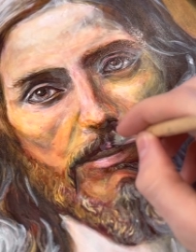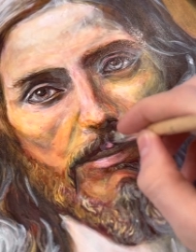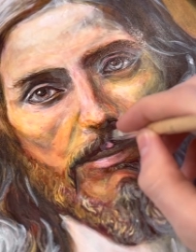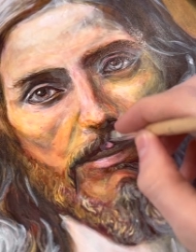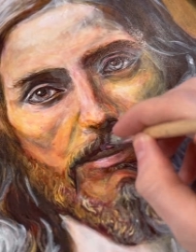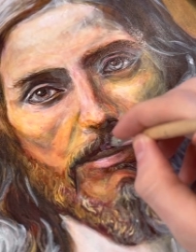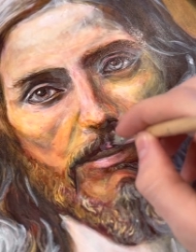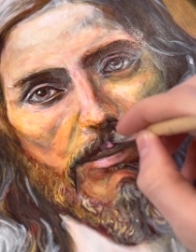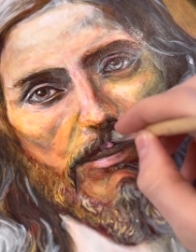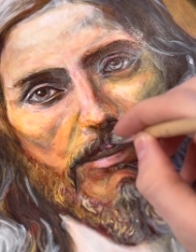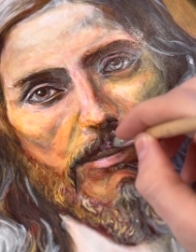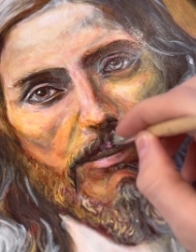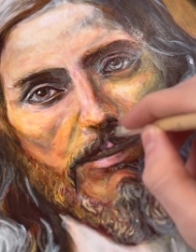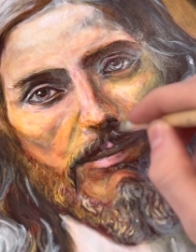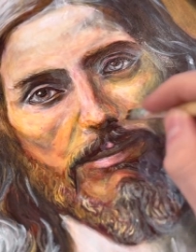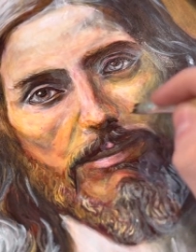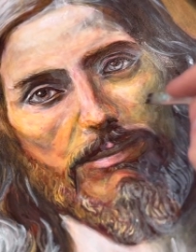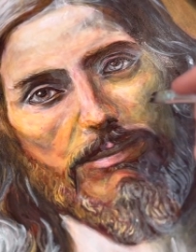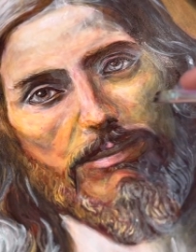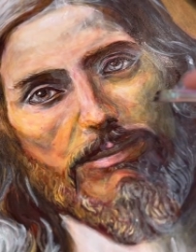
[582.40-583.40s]
medium
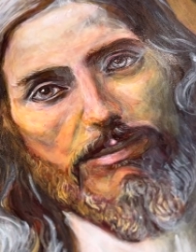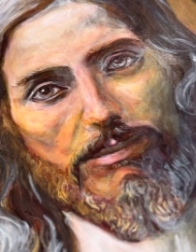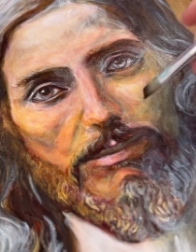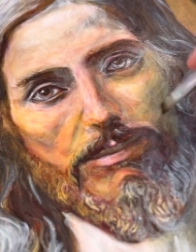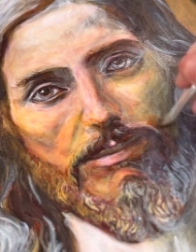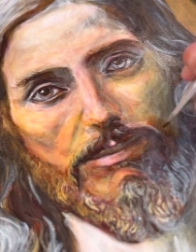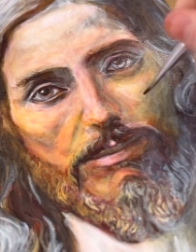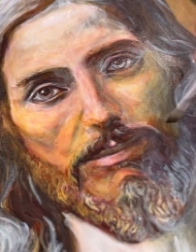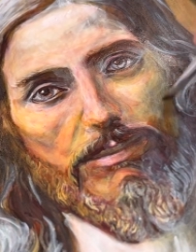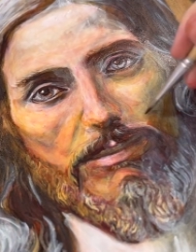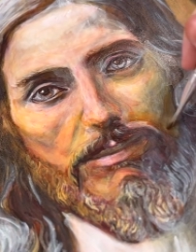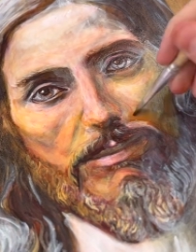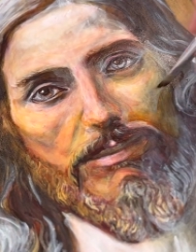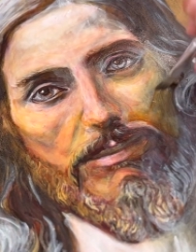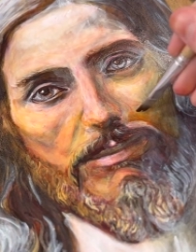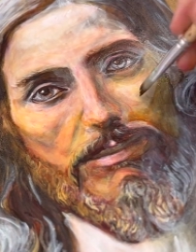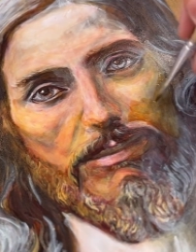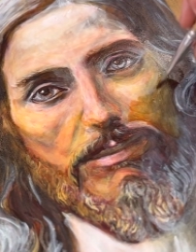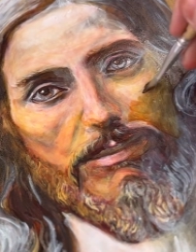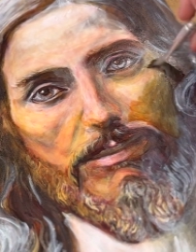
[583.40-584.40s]
to
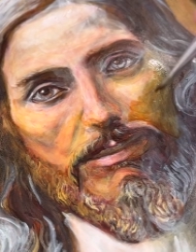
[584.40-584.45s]
shine it